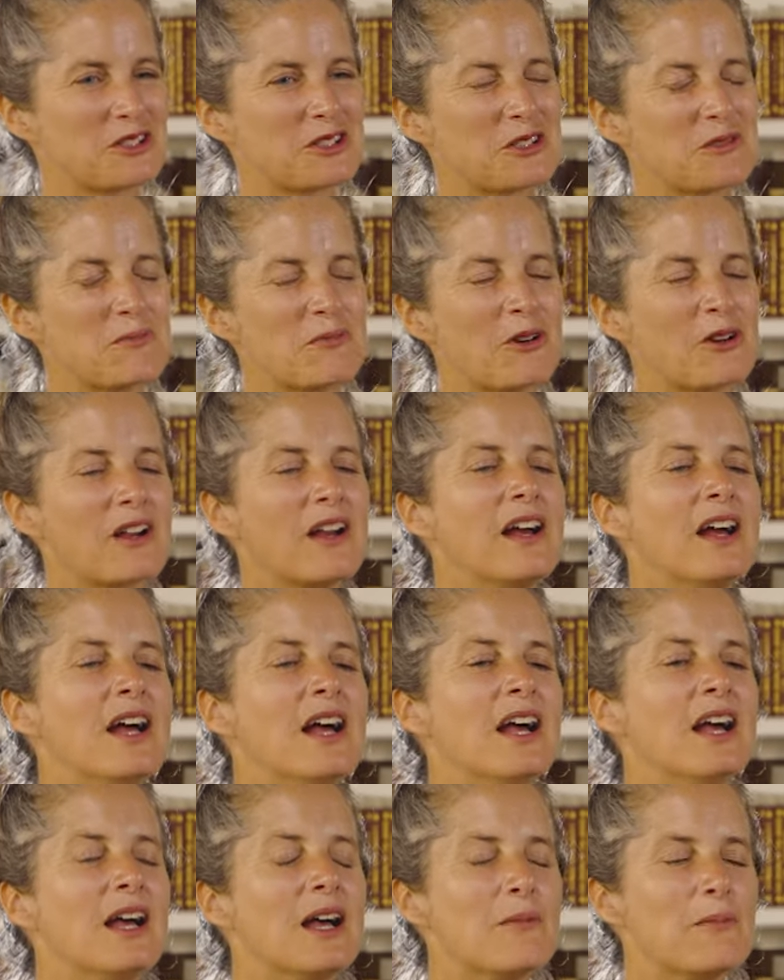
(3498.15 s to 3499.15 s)
the chipmunk,
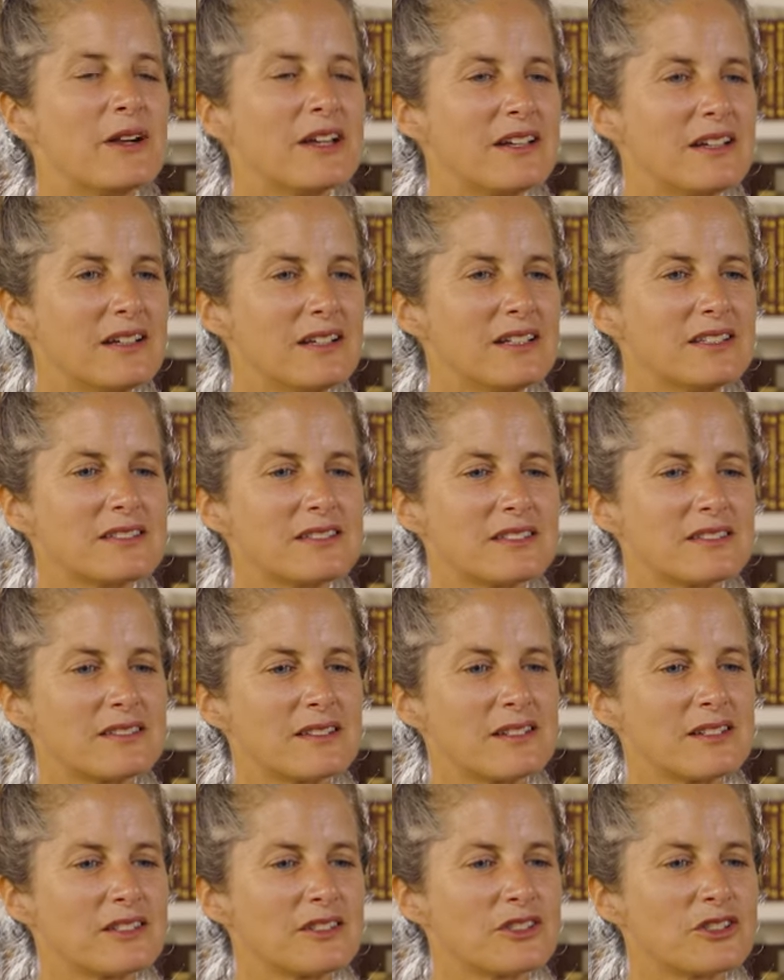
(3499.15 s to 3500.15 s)
but it's
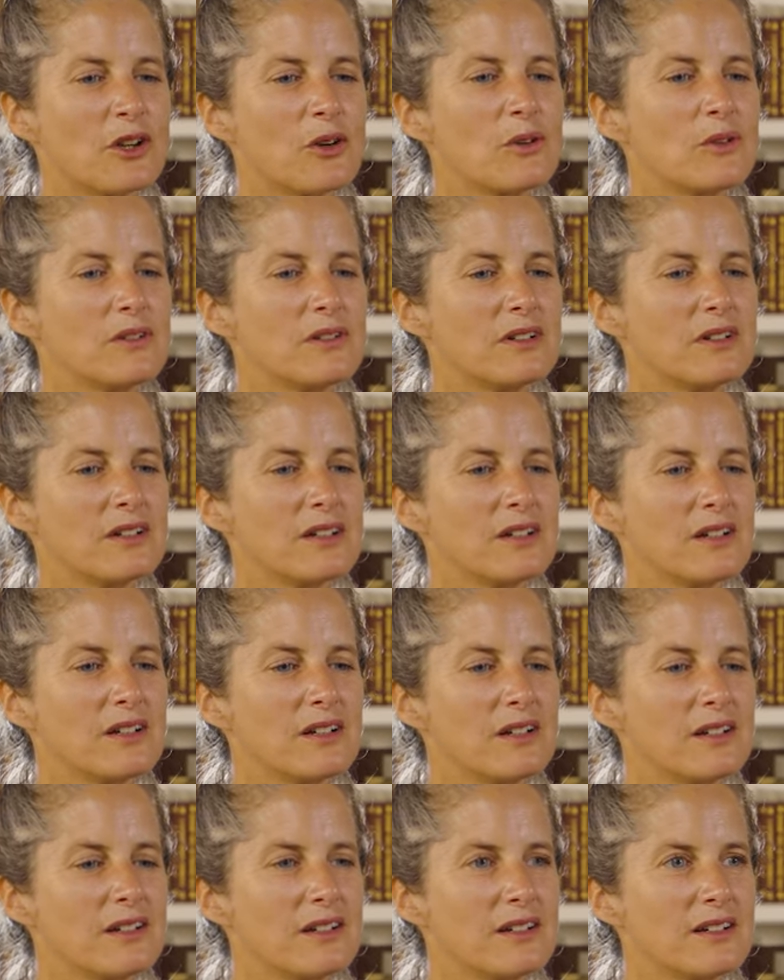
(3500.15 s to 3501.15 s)
so
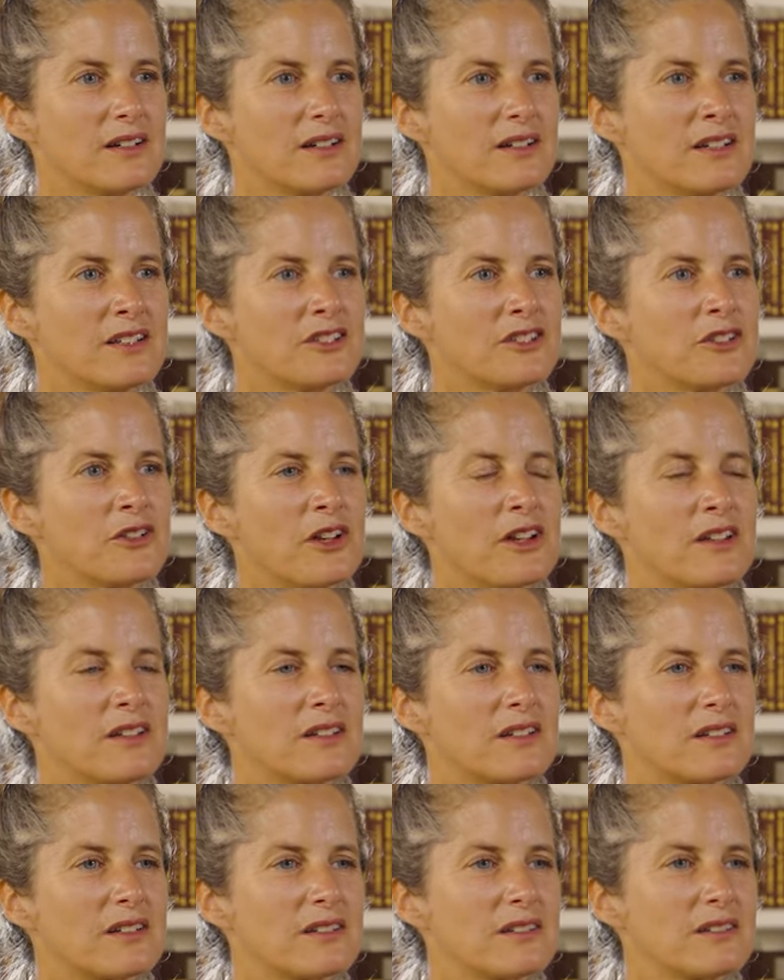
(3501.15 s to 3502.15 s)
it's
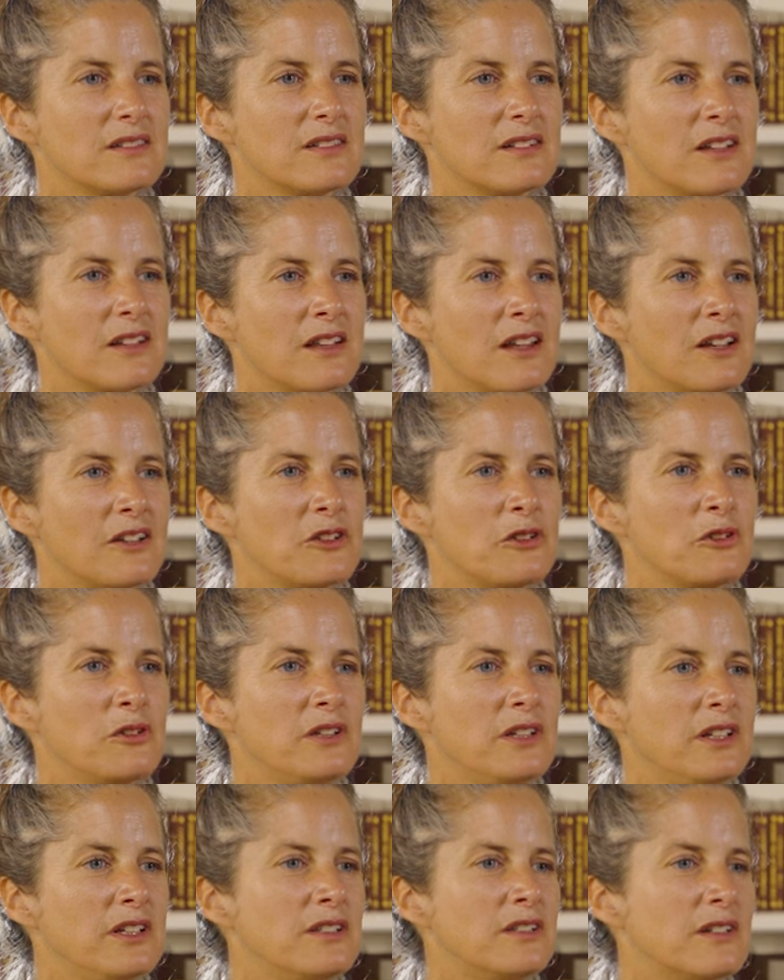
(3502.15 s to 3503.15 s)
not that you
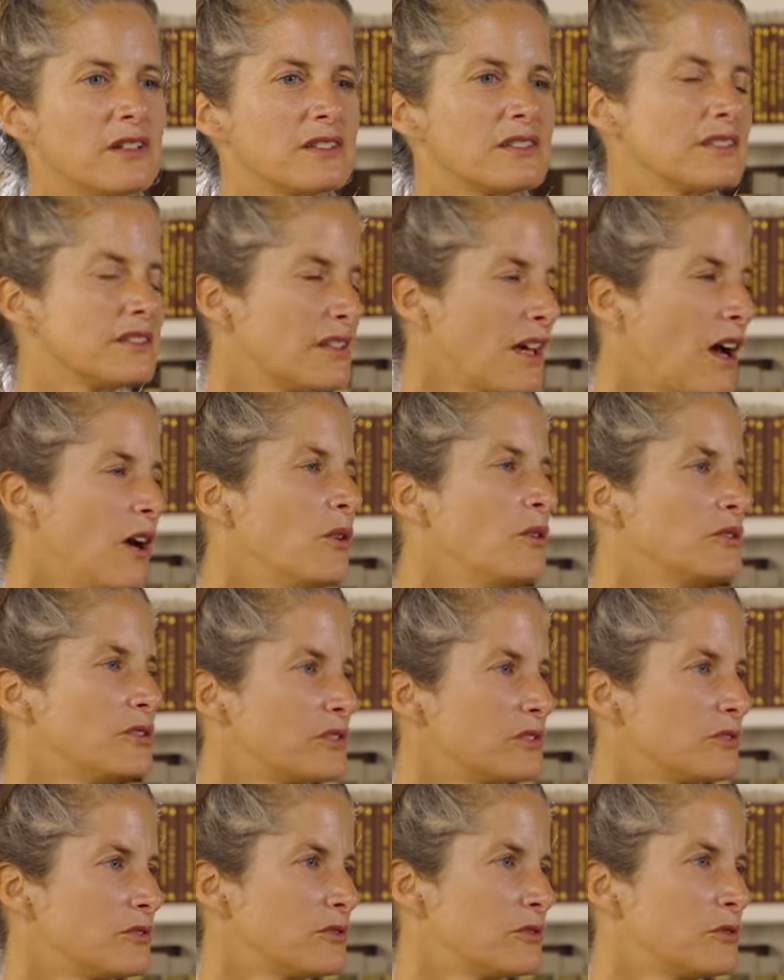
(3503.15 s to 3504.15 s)
need a sound
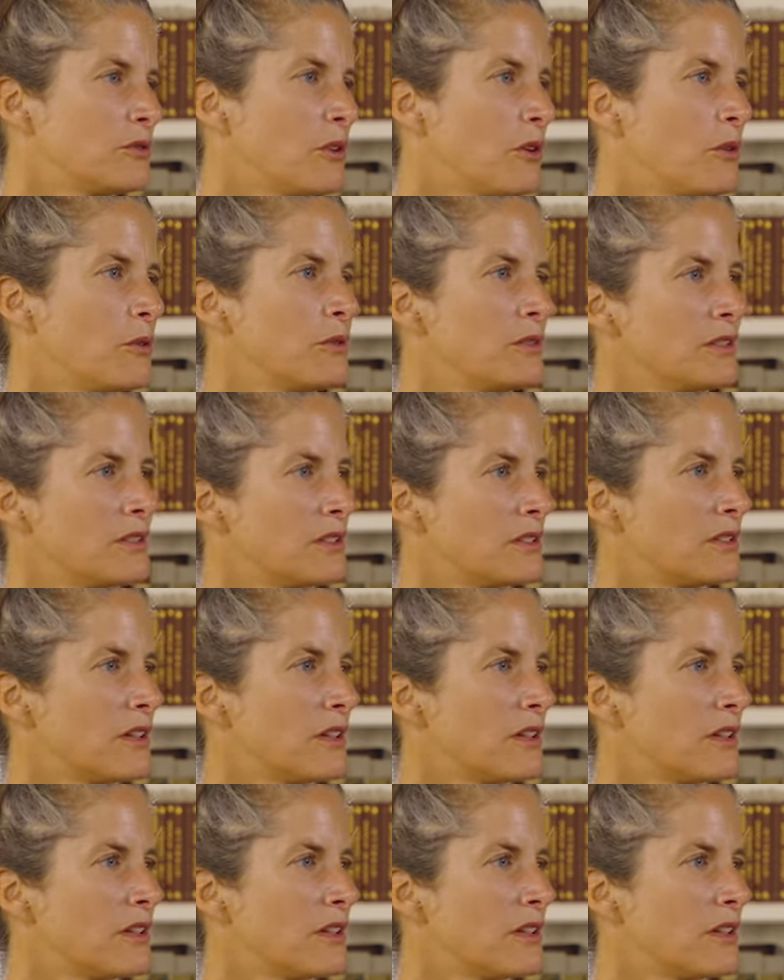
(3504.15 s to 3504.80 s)
to go in a